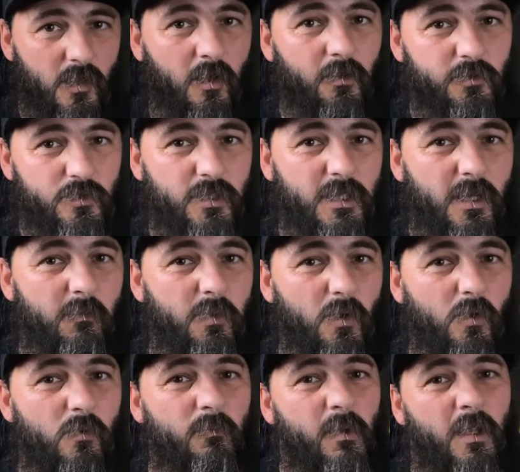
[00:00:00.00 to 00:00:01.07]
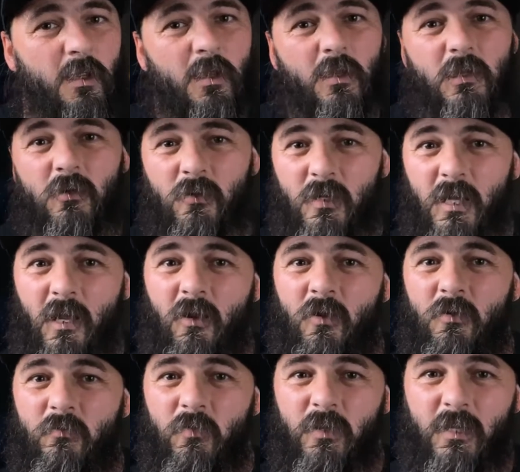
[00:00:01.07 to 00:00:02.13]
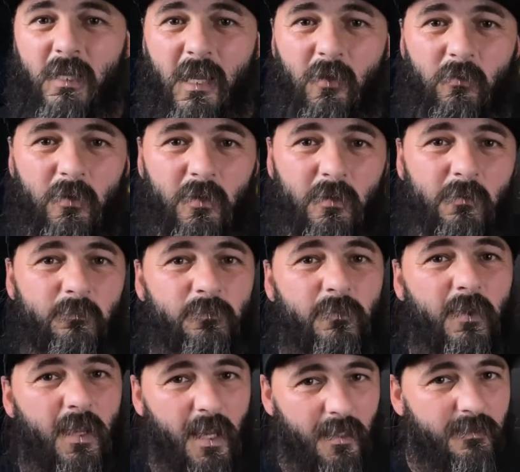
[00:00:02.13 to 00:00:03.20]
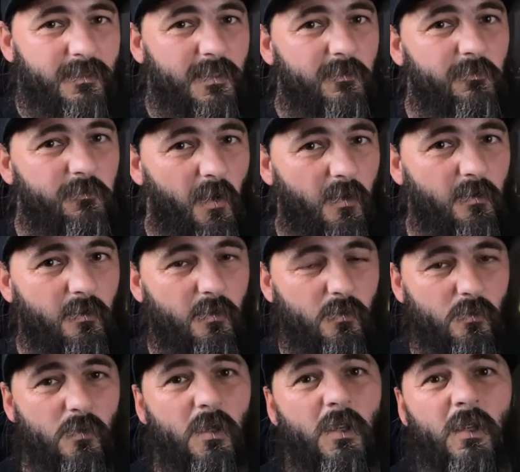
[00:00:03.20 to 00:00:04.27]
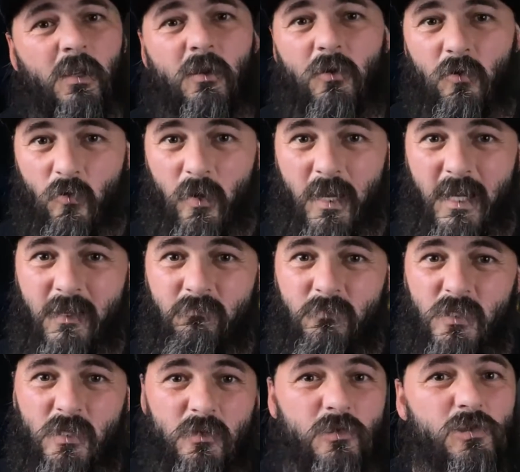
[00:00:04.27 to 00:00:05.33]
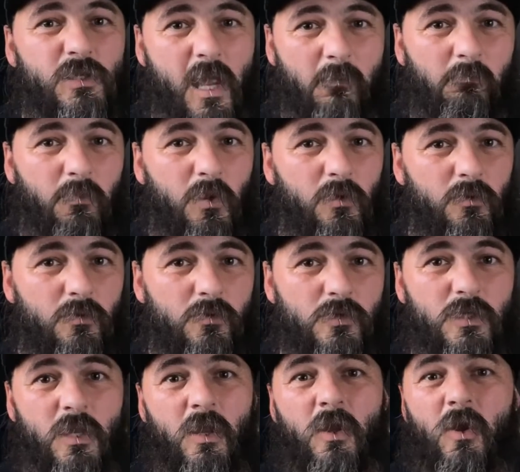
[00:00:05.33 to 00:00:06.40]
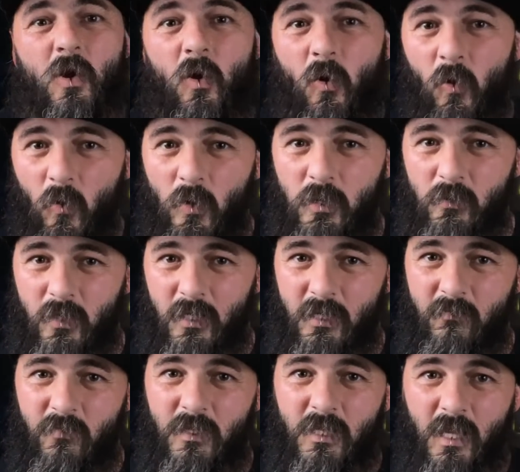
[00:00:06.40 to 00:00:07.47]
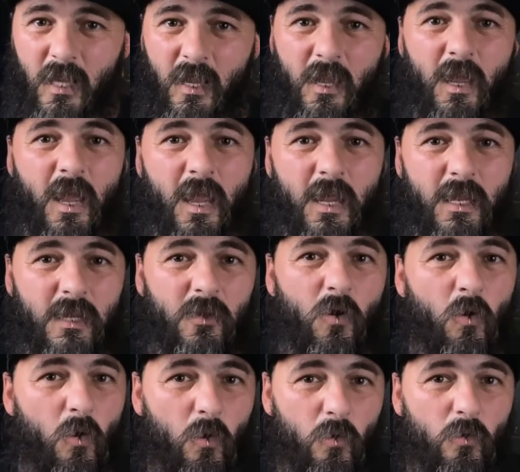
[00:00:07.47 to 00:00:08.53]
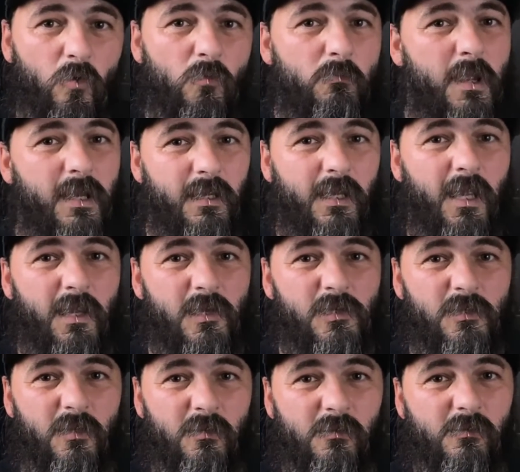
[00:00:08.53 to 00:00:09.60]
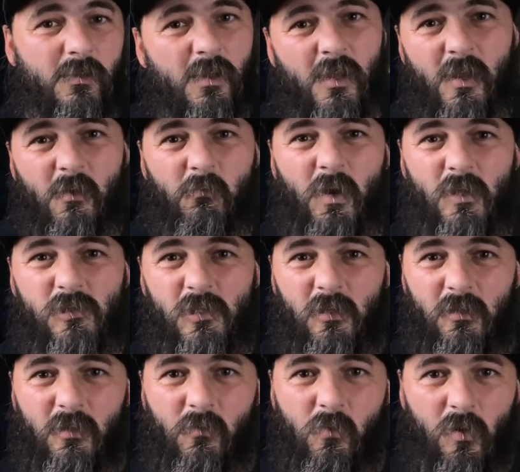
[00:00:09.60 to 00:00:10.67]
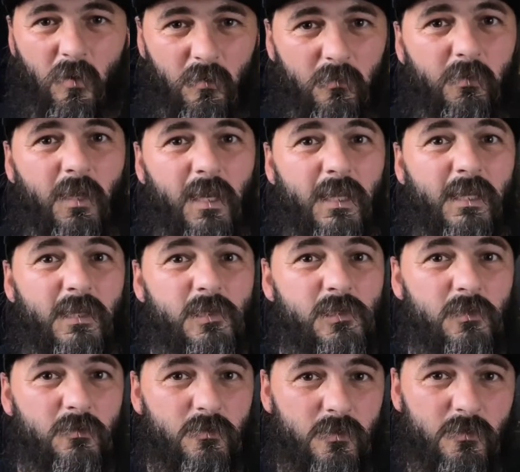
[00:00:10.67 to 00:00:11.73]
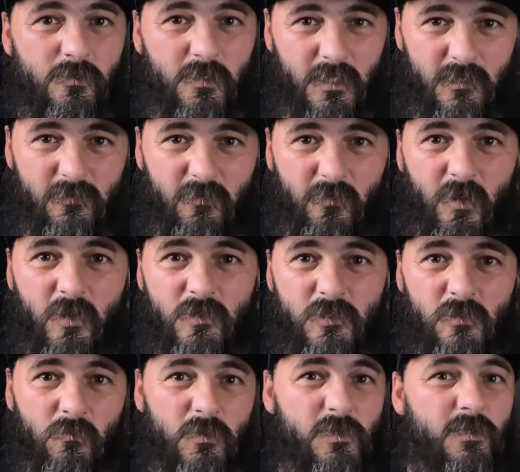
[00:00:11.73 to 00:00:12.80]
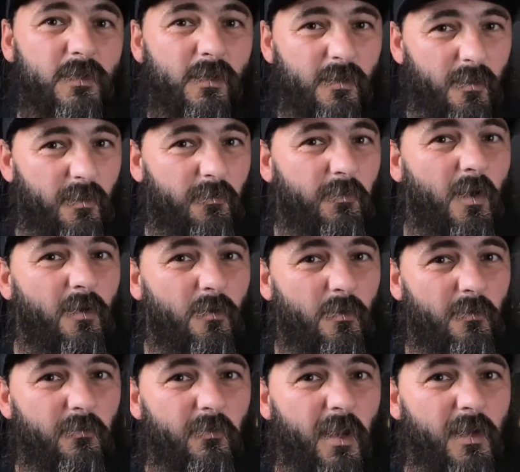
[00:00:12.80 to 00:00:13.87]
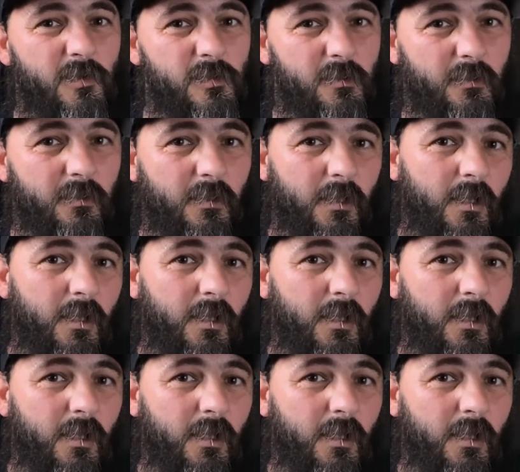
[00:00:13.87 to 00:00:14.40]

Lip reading: are treatable. You can get over-the-counter antifungal creams, shampoos, or you can even get a oral medication, much like what the ladies use to treat thrush, which is another fungal infection.